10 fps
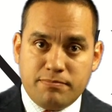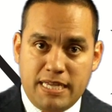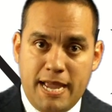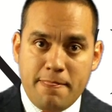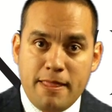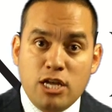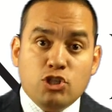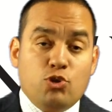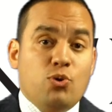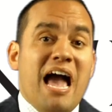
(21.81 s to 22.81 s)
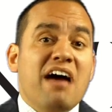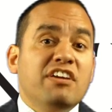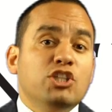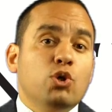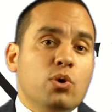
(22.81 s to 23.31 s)
Okay? So you
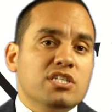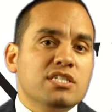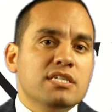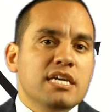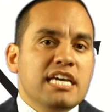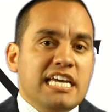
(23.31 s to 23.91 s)
have a choice.